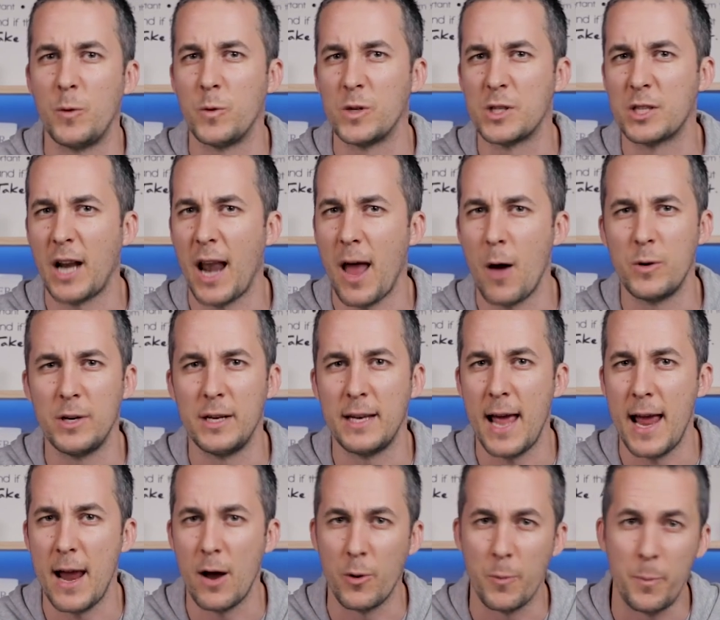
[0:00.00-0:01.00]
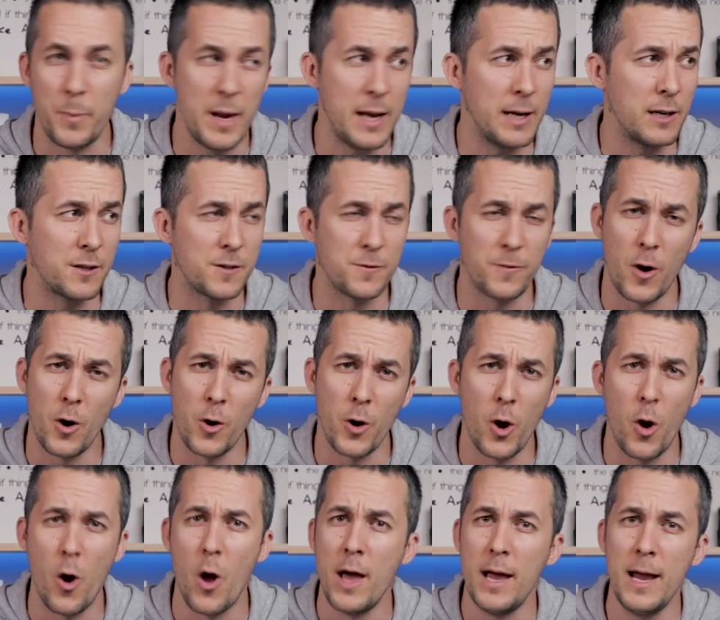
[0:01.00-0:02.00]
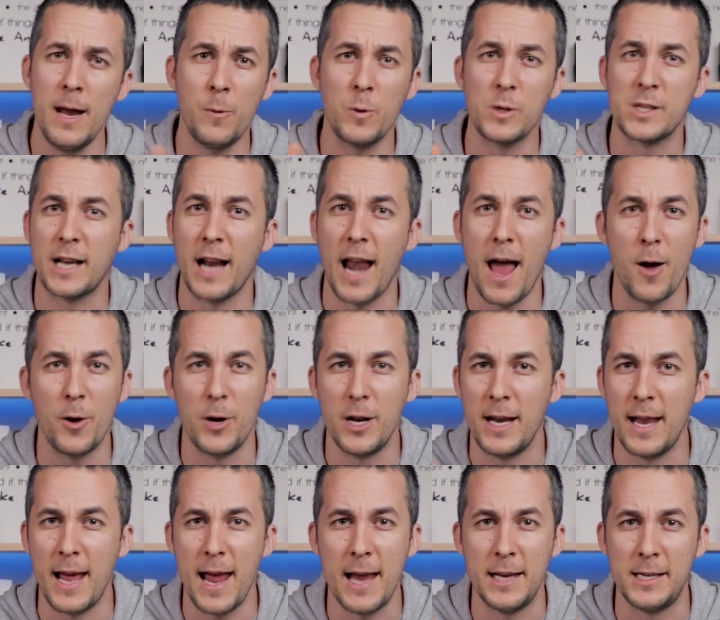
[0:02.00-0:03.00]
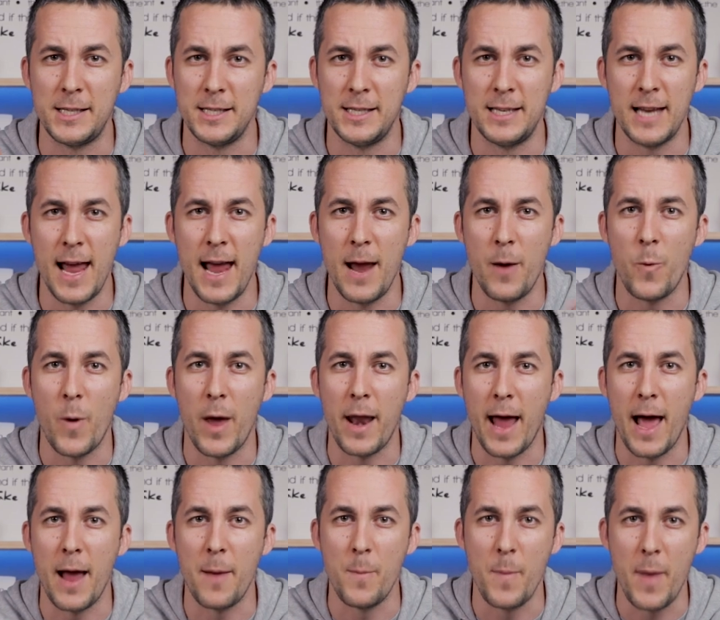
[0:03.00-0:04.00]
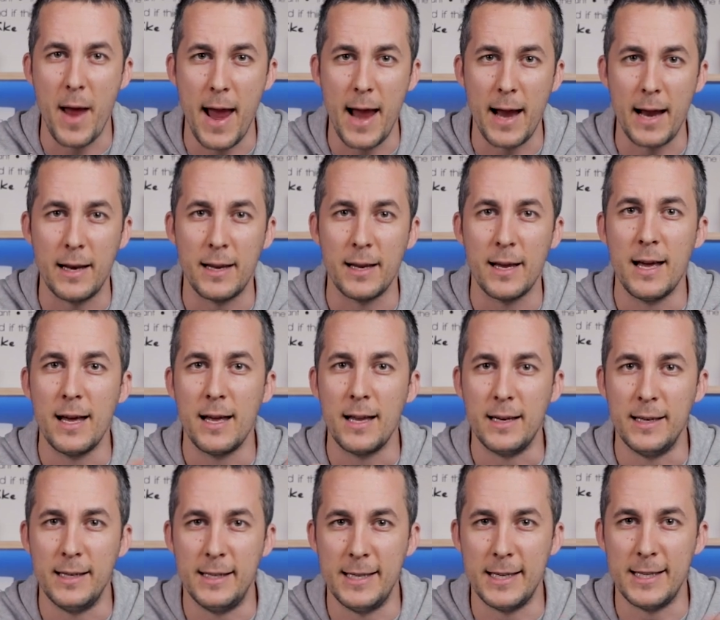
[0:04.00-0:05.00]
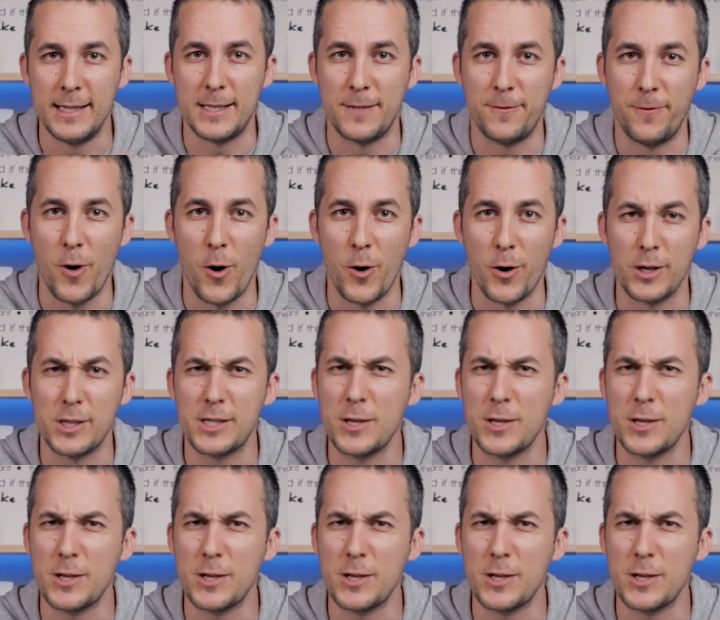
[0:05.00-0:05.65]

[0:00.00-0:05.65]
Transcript: It was cloudy day on Peter's photo, it was cloudy day today when I made this photo.